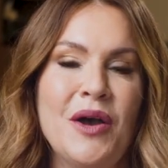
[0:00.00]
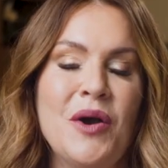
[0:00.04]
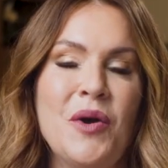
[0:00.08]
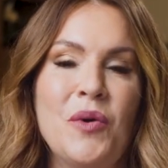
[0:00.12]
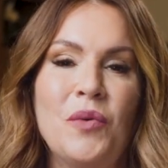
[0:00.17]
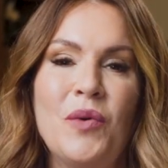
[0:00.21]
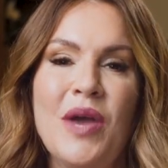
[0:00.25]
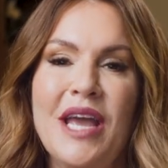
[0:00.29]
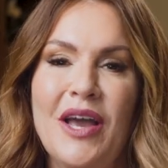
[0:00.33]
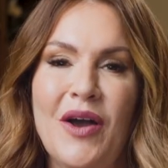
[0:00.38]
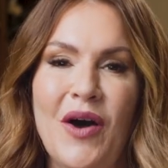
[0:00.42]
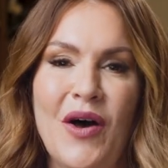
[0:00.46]

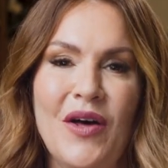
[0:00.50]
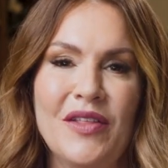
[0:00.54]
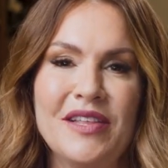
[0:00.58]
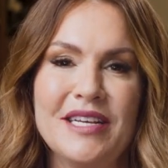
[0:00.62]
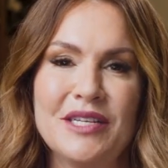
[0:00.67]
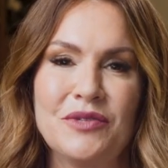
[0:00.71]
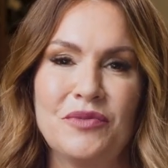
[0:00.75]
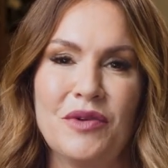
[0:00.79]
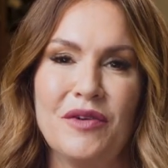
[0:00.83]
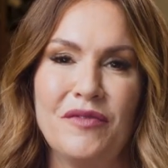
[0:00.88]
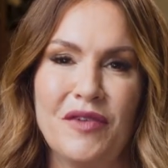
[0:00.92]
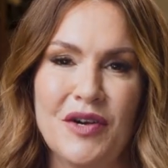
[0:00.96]
We call
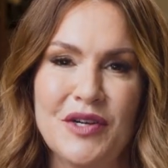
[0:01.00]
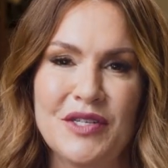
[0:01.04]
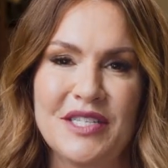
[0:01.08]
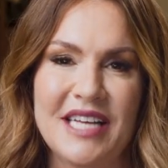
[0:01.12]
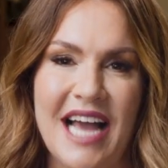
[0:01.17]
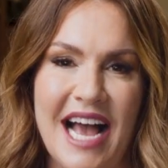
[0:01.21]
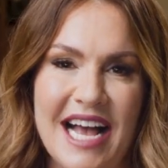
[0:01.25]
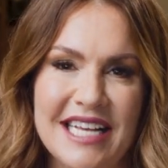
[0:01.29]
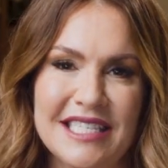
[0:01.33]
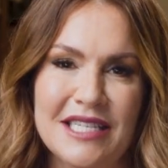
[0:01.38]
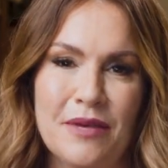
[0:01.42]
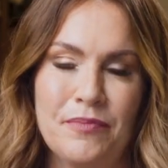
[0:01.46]
this reverse
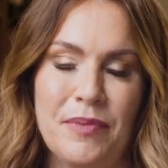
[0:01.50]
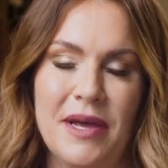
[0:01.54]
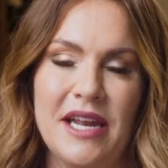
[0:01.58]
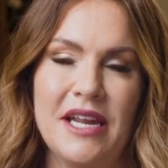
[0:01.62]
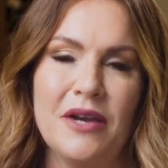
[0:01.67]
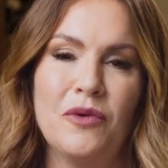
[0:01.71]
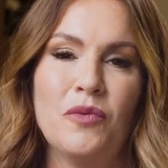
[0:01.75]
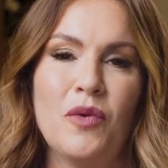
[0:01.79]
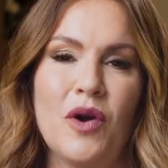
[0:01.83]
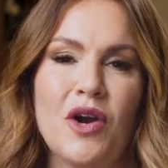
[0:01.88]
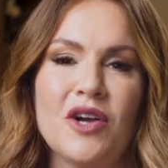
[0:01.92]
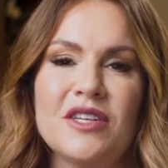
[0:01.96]
gossip at
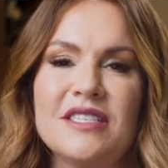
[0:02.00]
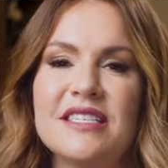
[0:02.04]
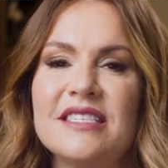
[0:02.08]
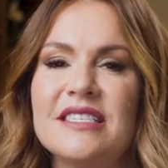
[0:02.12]
It Works.